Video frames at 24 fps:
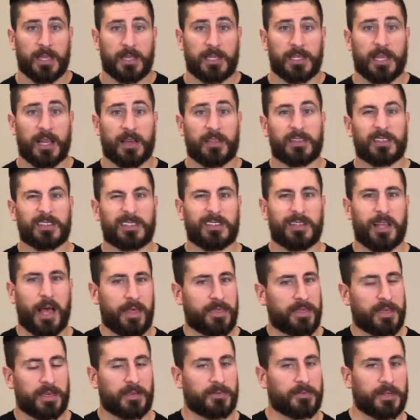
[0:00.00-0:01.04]
Now, there's
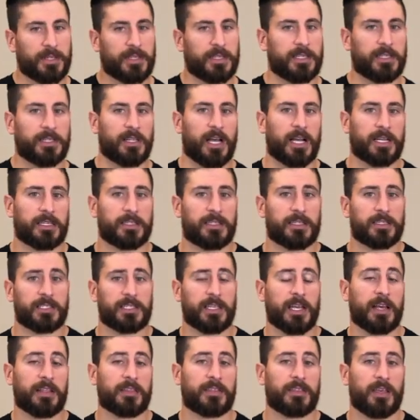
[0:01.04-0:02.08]
nothing really like
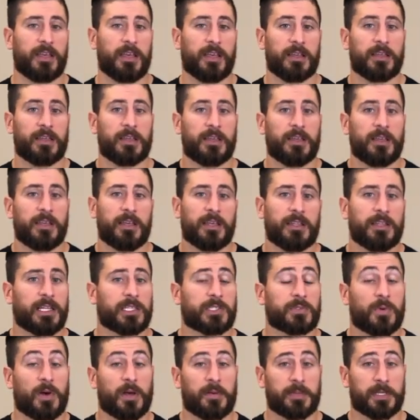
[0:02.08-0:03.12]
this out there.
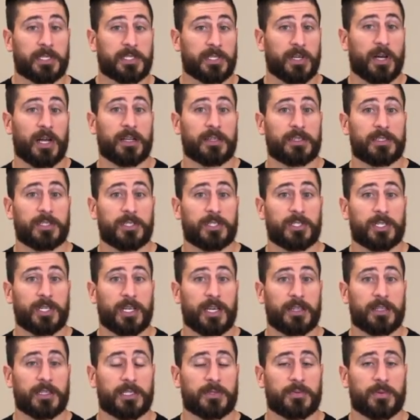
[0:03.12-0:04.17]
That's why I'm excited to
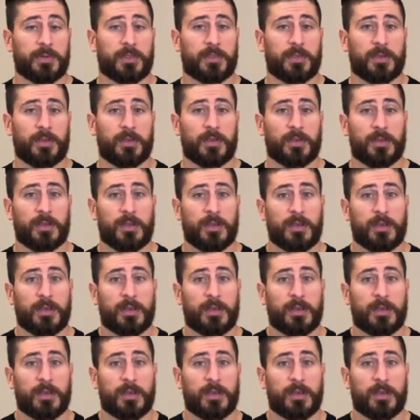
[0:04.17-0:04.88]
share this with you.